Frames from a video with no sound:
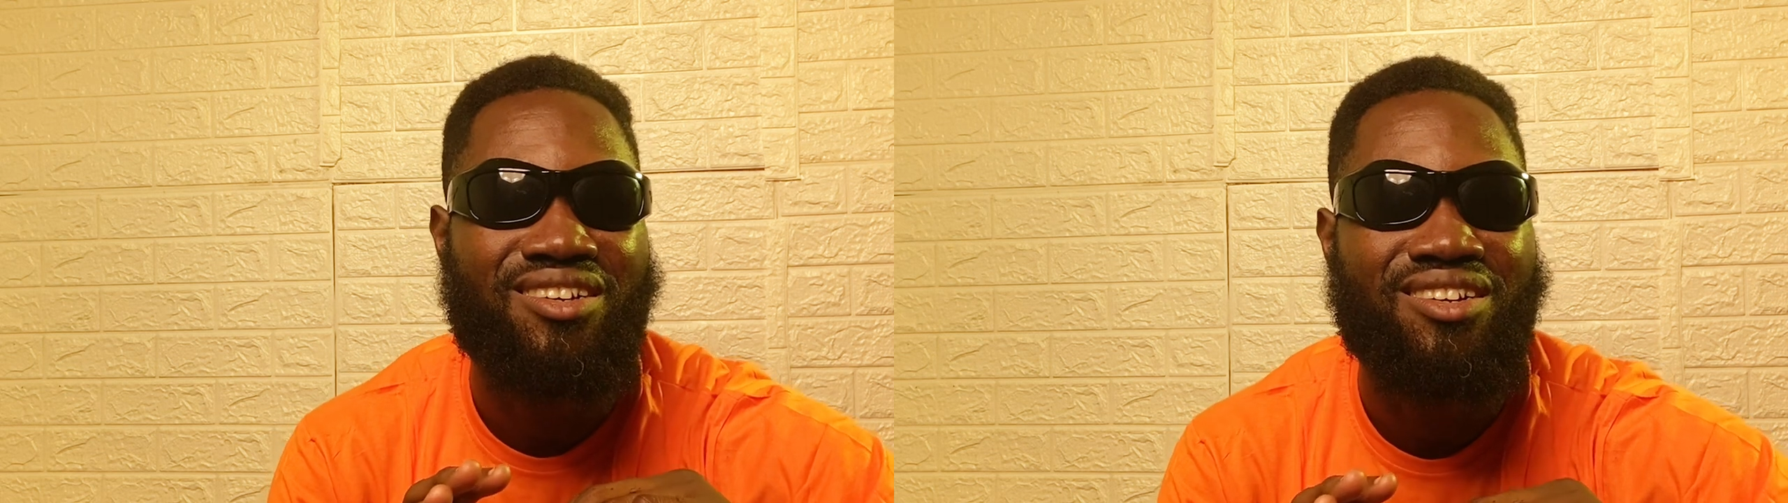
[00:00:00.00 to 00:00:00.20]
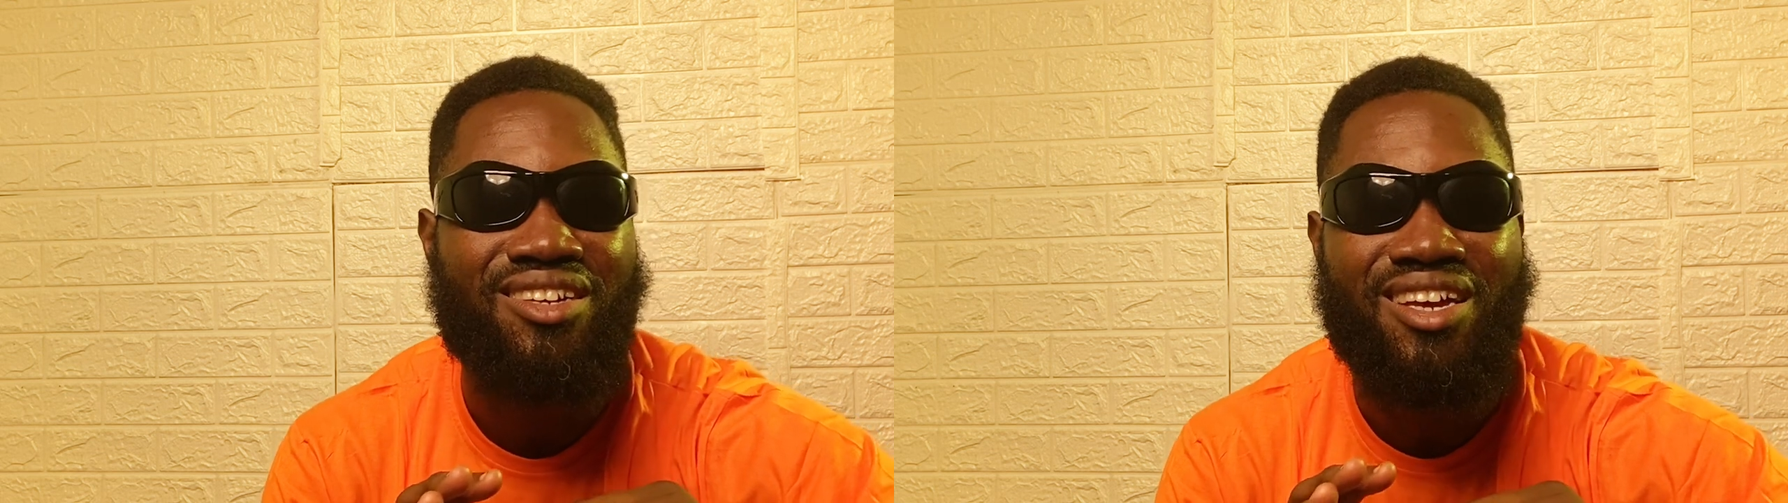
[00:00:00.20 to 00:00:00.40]

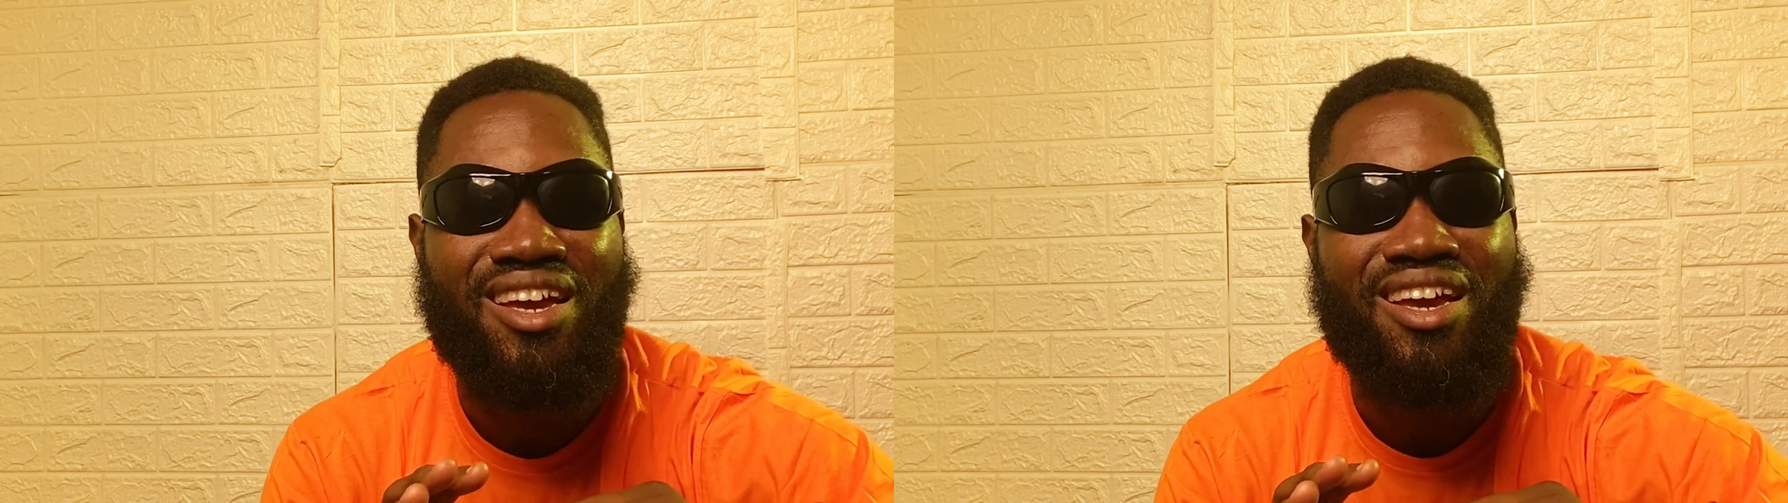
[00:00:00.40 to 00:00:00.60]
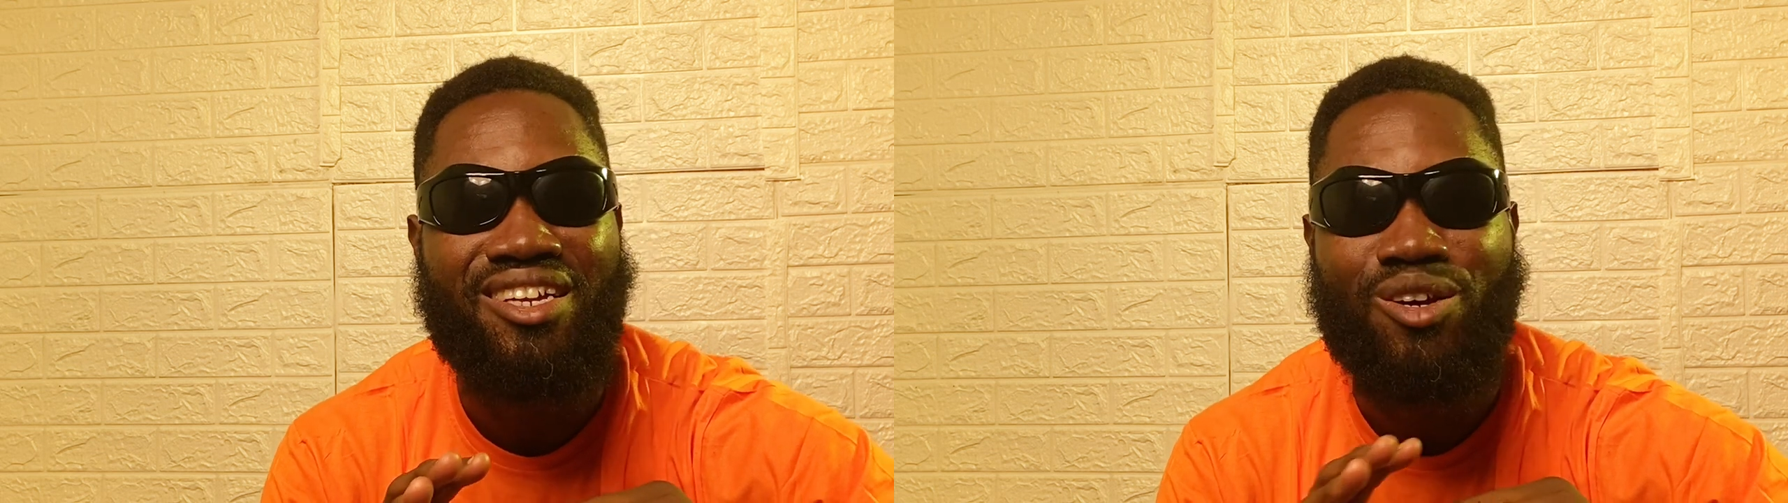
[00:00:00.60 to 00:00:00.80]

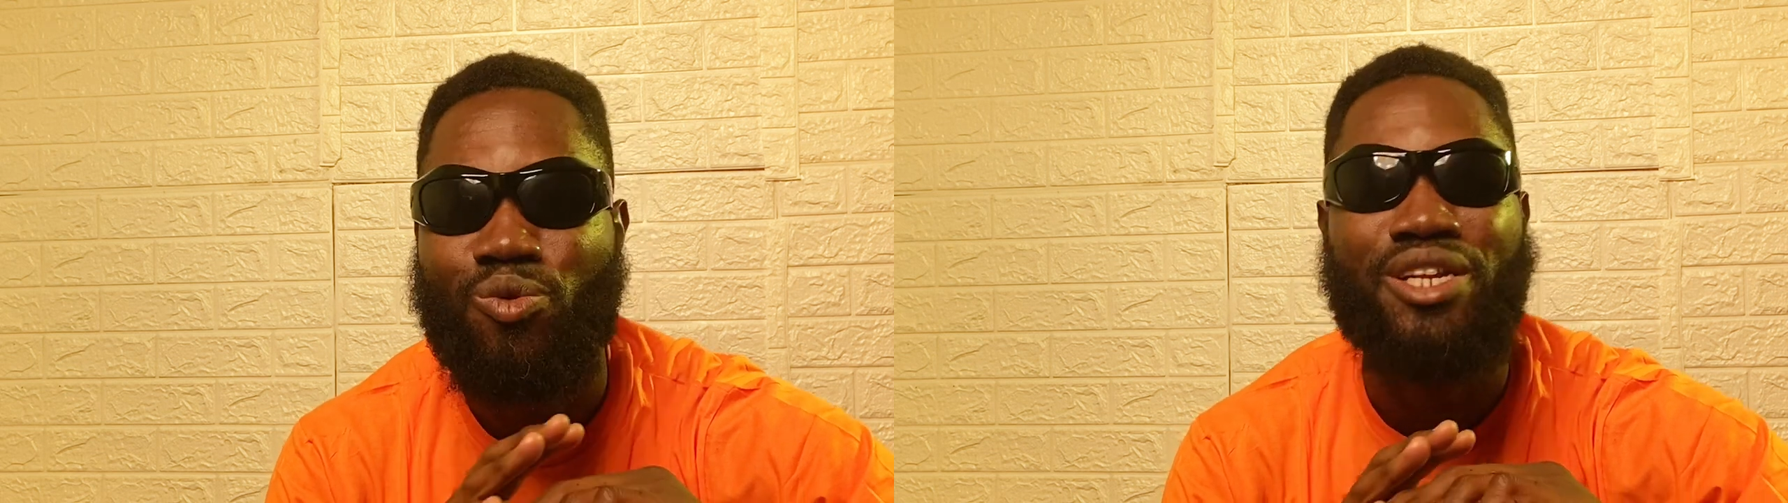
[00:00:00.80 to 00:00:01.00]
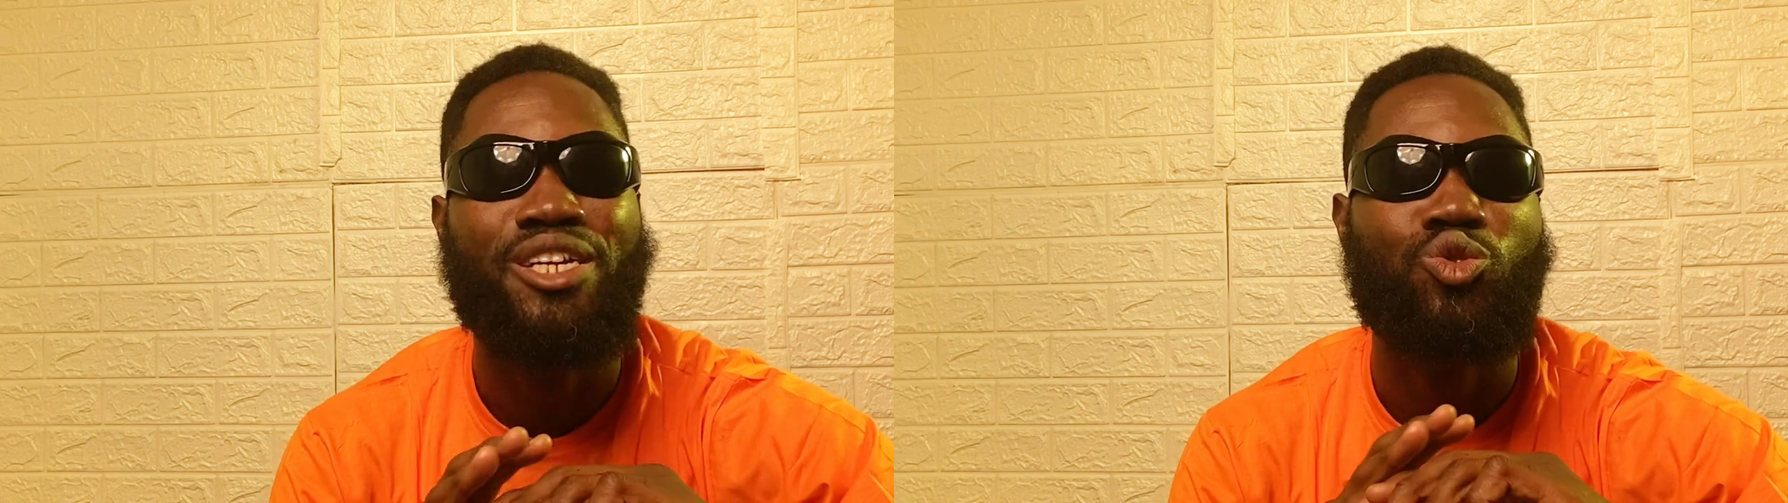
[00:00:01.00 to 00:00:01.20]
Yeah, the way
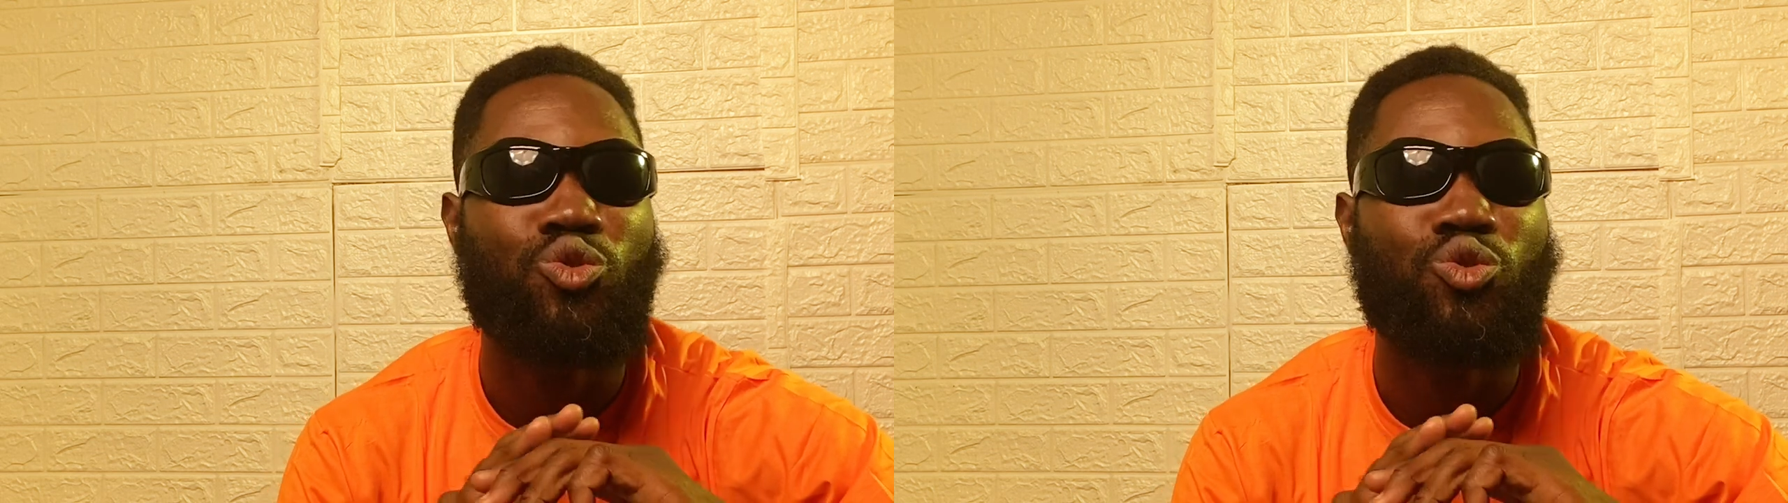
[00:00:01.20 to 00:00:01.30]
they do